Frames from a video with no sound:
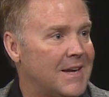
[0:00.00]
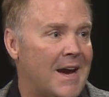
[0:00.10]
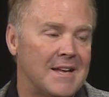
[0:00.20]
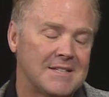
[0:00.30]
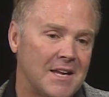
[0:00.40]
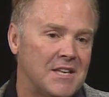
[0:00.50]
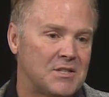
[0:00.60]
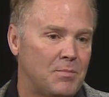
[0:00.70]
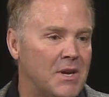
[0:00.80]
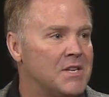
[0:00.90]
Yeah, it's
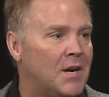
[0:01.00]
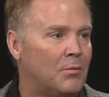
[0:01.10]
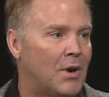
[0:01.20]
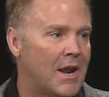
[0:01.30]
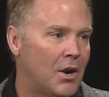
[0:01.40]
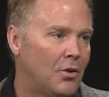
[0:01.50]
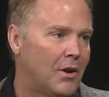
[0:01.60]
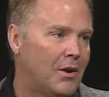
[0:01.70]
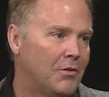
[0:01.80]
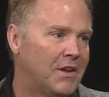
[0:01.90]
a big number. I
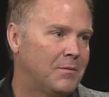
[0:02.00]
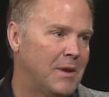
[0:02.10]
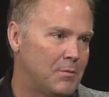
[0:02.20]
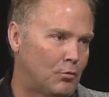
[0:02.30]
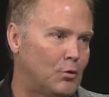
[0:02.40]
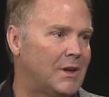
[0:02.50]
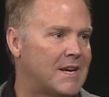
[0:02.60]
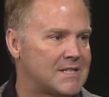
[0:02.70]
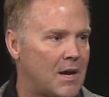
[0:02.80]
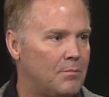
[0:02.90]
don't think people
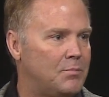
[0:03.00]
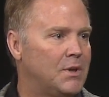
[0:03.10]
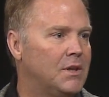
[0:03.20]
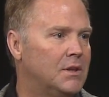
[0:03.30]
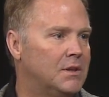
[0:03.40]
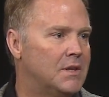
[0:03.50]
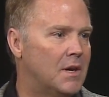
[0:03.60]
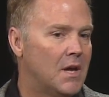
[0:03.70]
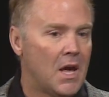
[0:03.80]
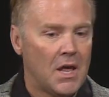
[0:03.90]
realize how big
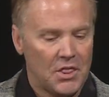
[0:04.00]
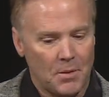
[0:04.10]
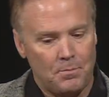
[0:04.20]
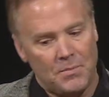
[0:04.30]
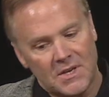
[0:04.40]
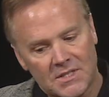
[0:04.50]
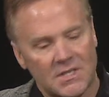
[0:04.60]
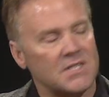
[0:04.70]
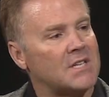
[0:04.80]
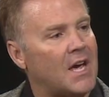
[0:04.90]
the
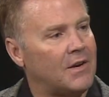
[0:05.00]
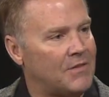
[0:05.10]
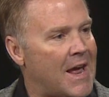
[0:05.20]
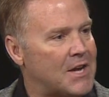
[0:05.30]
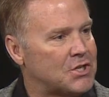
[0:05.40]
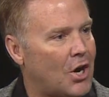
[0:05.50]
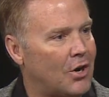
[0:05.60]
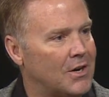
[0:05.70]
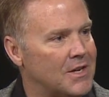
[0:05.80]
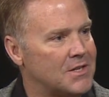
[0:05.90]
business side of
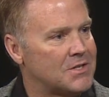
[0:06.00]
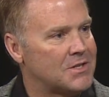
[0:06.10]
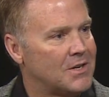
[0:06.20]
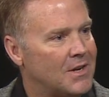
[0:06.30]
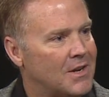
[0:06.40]
NASCAR is.